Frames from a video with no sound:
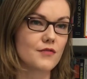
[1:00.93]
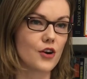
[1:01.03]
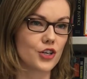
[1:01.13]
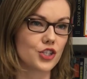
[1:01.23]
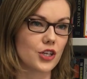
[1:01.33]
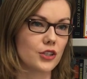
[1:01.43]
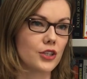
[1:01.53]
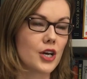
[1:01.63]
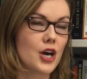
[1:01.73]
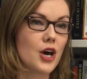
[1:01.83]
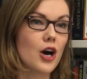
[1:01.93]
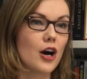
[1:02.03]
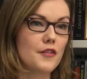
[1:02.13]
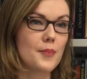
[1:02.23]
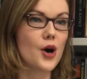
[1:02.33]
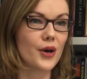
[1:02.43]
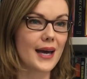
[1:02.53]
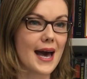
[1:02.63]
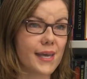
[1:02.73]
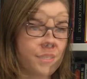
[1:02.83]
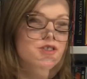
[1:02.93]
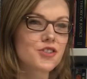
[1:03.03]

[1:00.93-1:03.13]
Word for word: version of a Potgan.